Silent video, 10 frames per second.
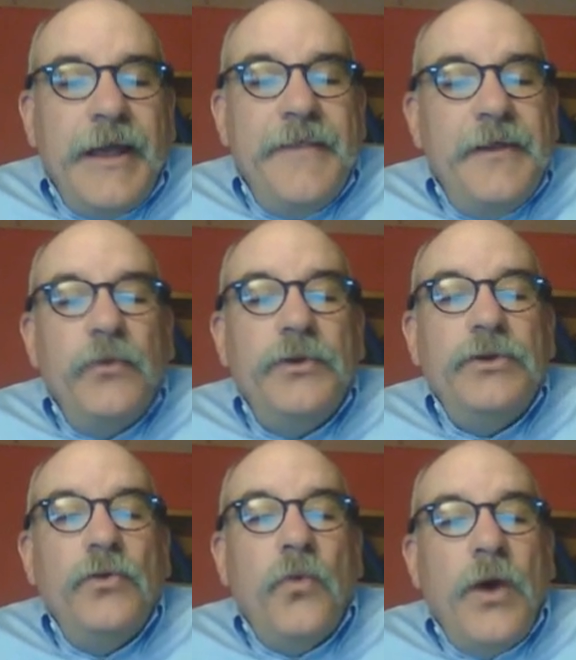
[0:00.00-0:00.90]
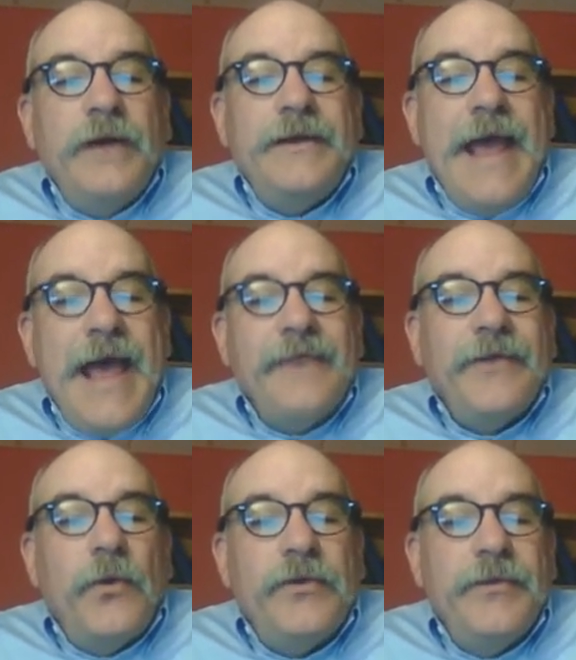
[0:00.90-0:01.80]
And then when you want to have
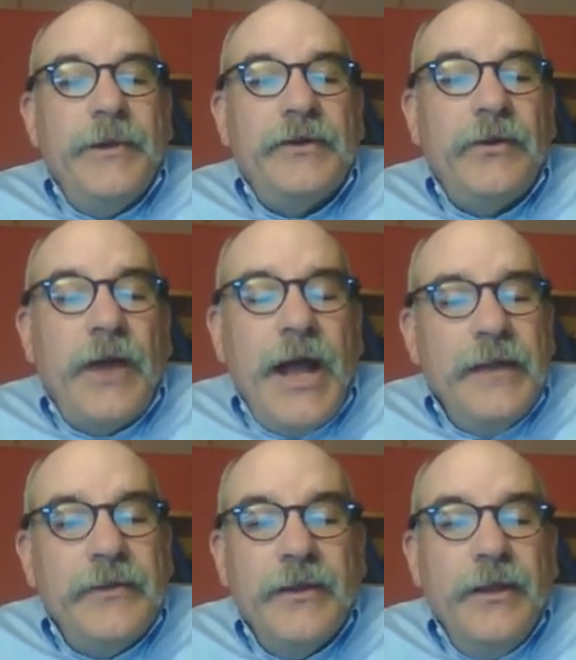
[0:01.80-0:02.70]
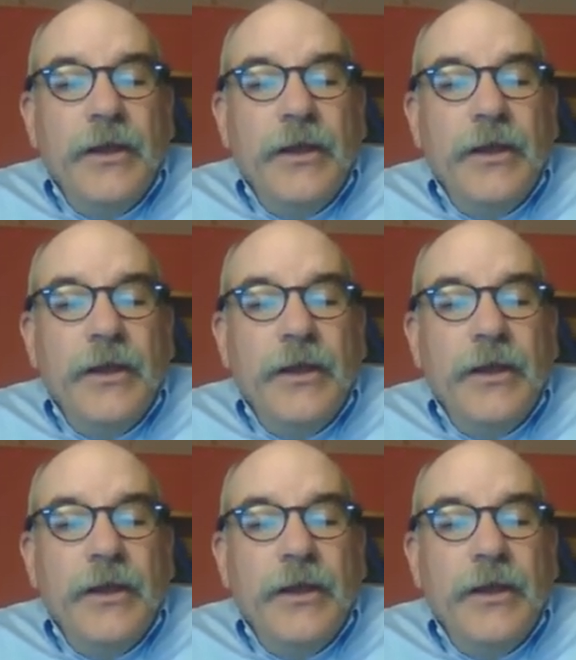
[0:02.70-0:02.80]
an orthometric height,